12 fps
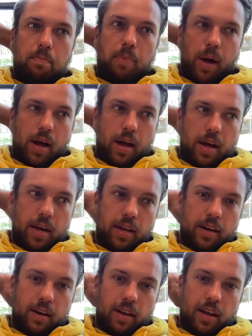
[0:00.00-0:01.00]

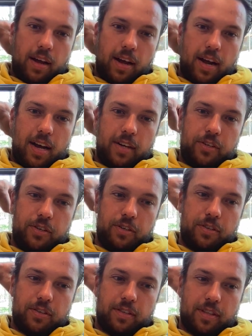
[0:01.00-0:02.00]
but I
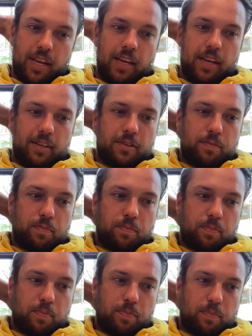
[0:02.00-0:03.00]
just think it's
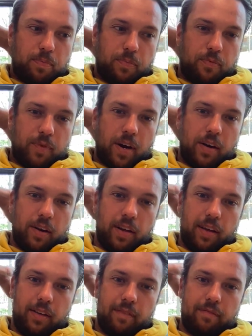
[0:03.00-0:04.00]

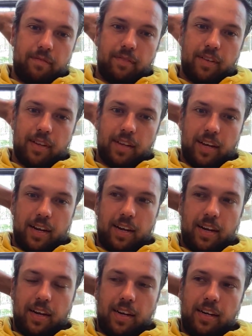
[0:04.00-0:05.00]
very
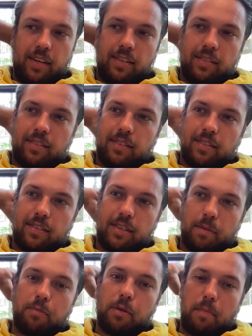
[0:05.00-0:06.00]
uh,
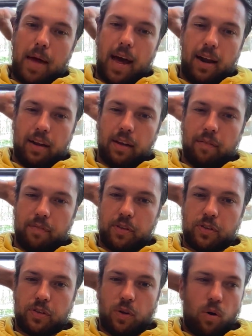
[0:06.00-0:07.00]
symptomatic of
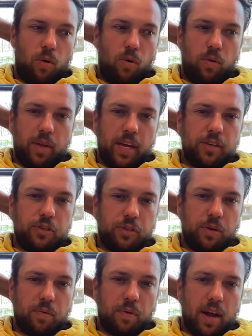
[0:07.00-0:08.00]
this whole
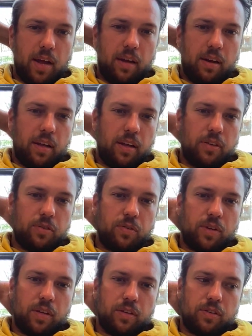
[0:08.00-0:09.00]
issue, right?
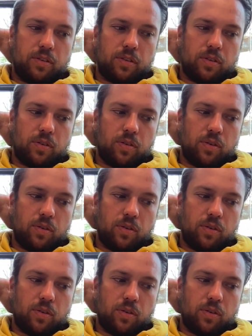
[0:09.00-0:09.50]
Is is